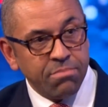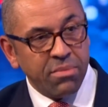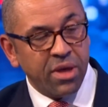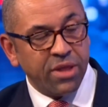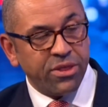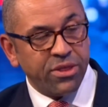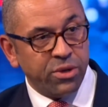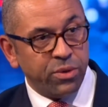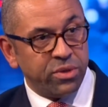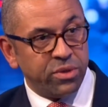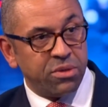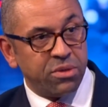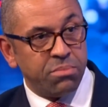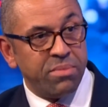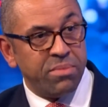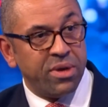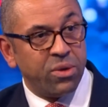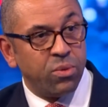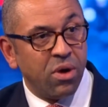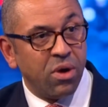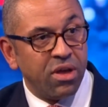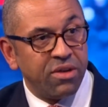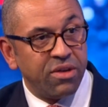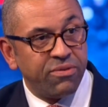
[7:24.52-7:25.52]
I had a mother who was a
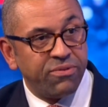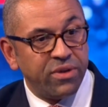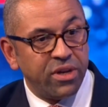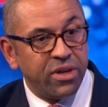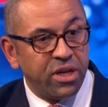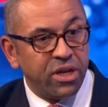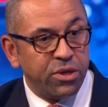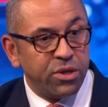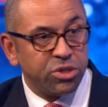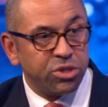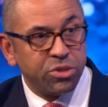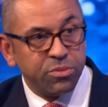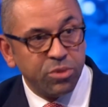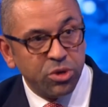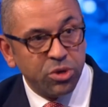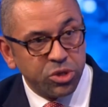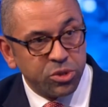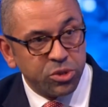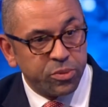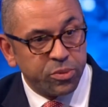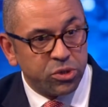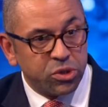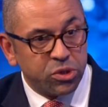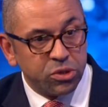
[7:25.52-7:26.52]
midwife in Lewisham
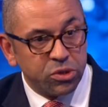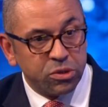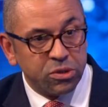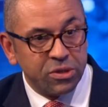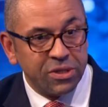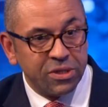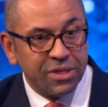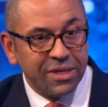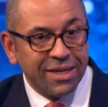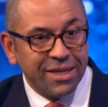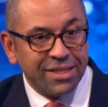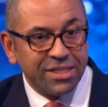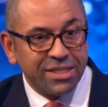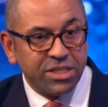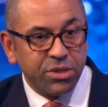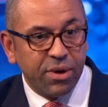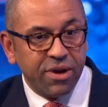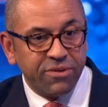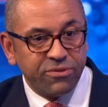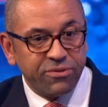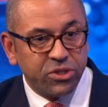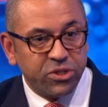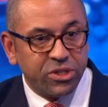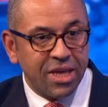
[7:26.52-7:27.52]
Hospital.
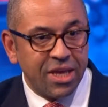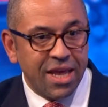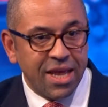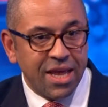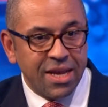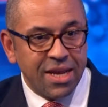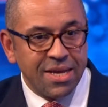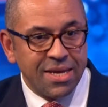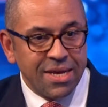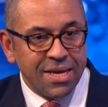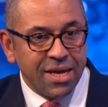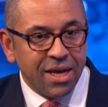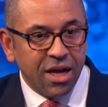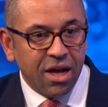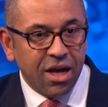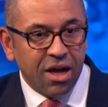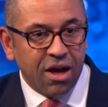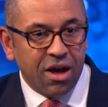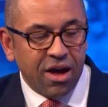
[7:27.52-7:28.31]
So I've seen